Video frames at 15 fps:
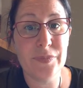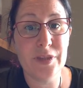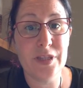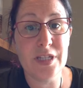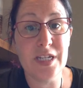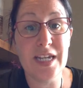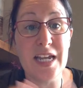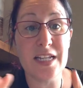
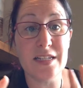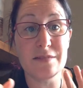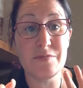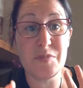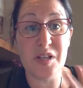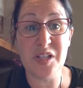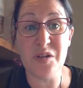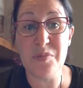to get
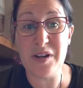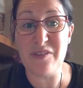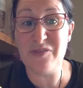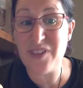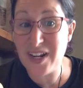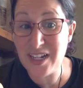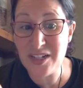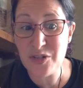a little bit of
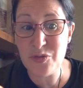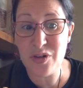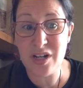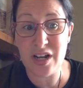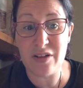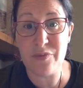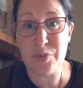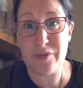fun into it,
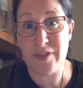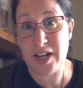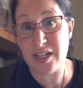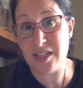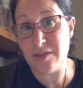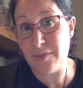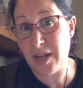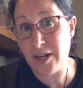I've provided
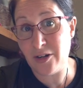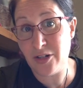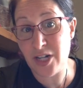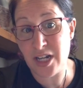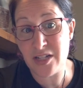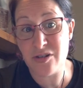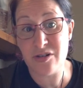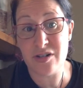some
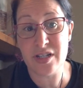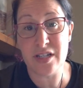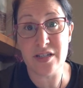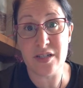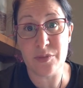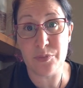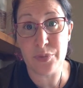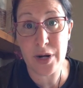energizers and
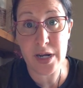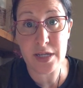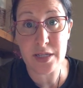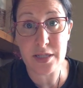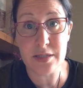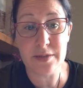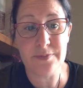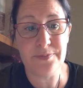some
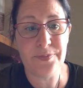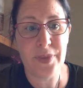breaks.